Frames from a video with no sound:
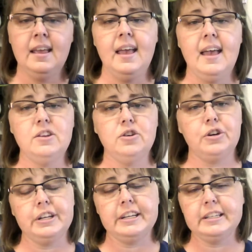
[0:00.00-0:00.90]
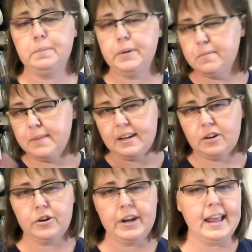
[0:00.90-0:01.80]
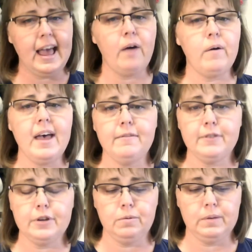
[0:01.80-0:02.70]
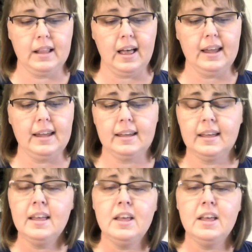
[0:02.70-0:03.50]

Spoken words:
and you're going to experiment and create however you would like.